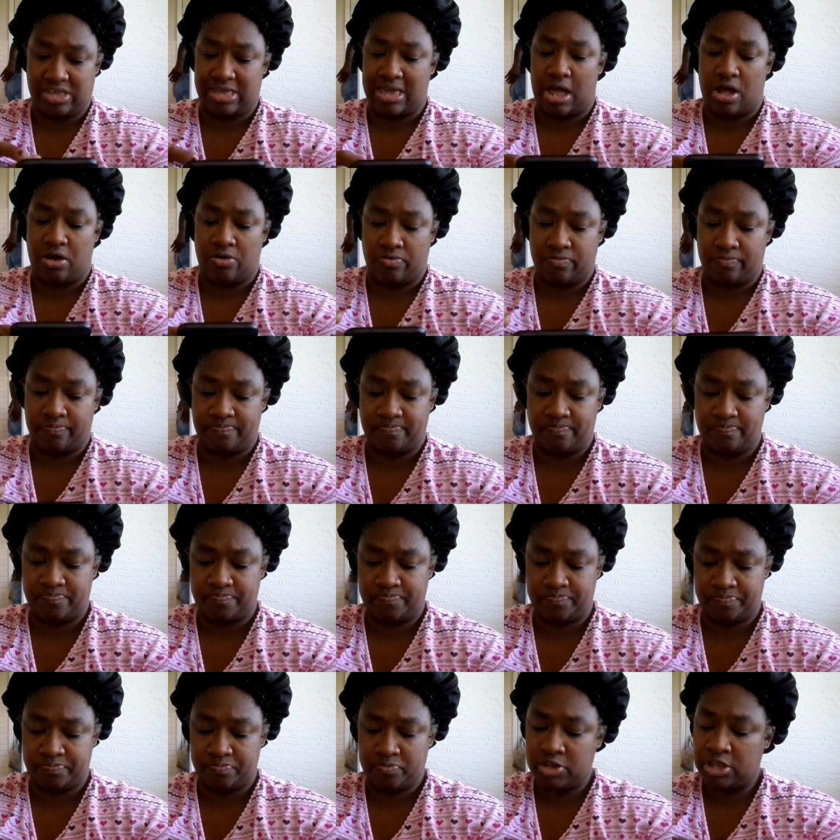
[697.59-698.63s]
y'all
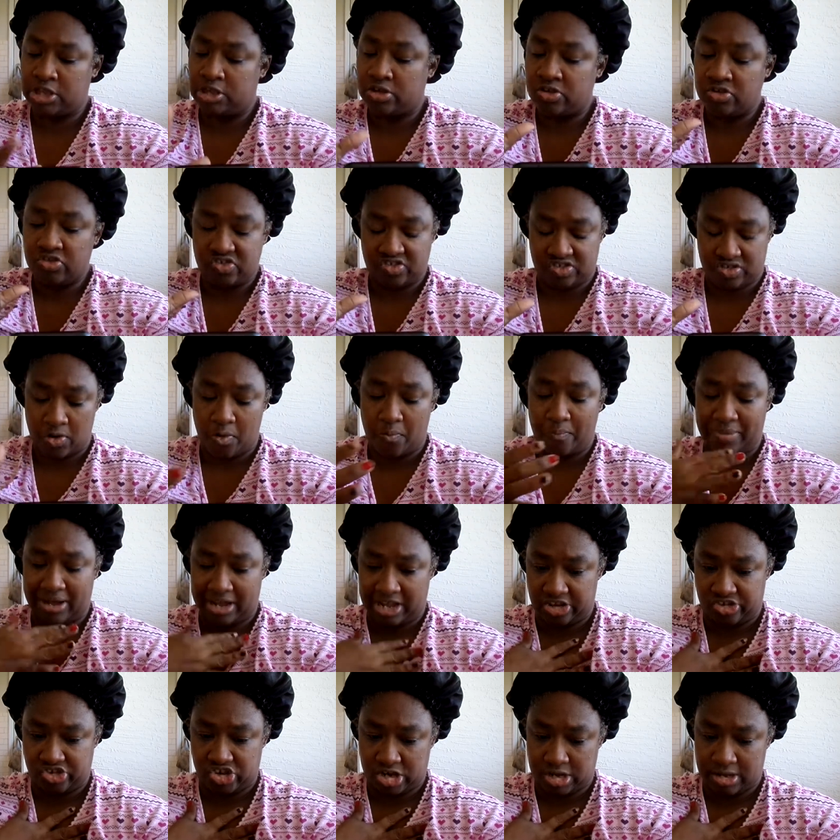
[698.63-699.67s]
so
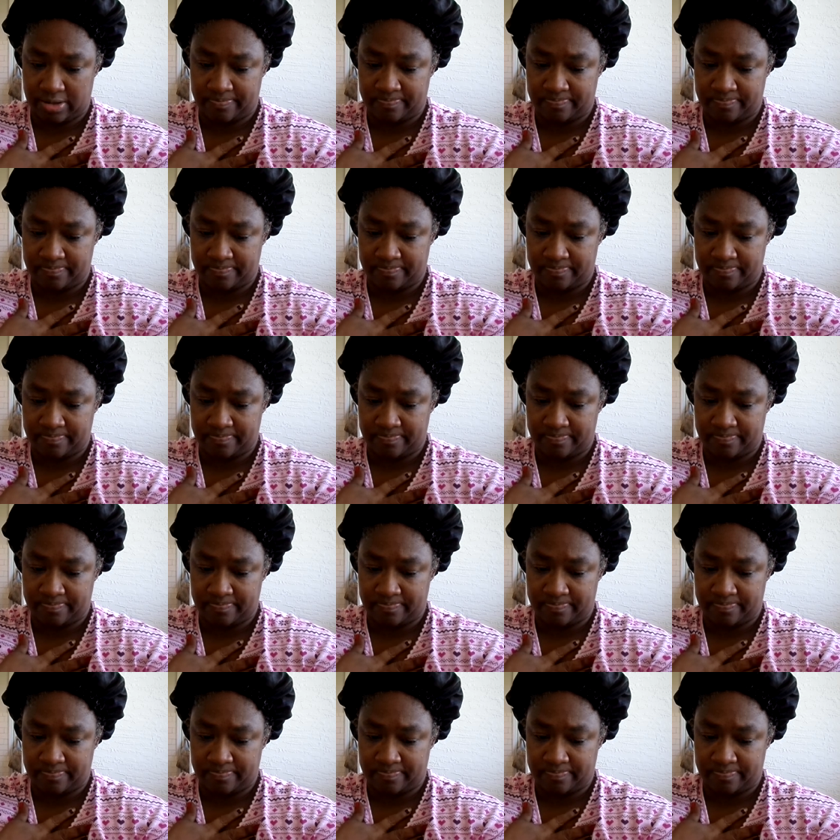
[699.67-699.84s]
much.